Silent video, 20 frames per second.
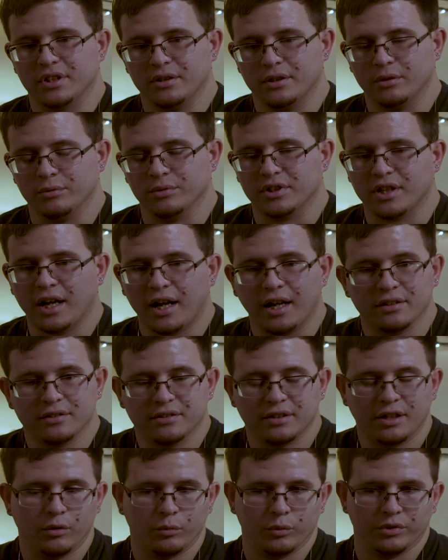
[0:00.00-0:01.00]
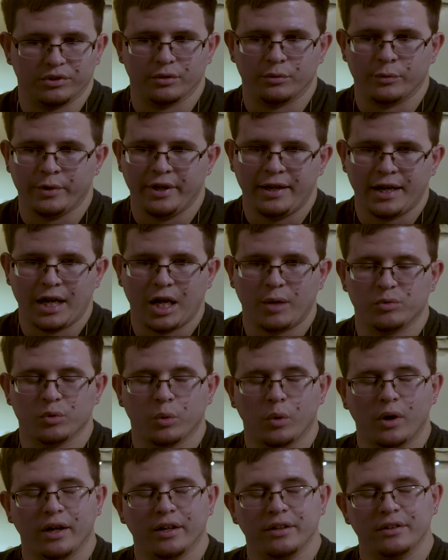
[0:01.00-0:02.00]
was constant. I went to rehab
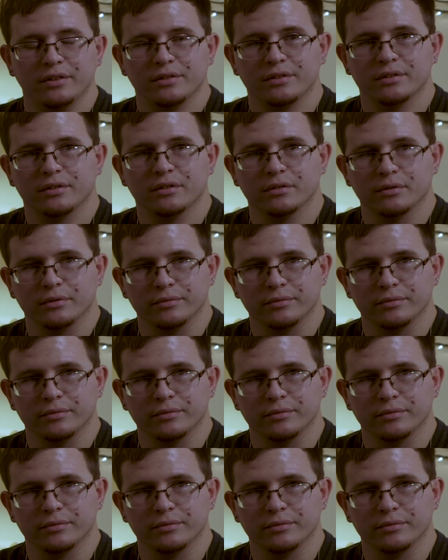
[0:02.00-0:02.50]
twice,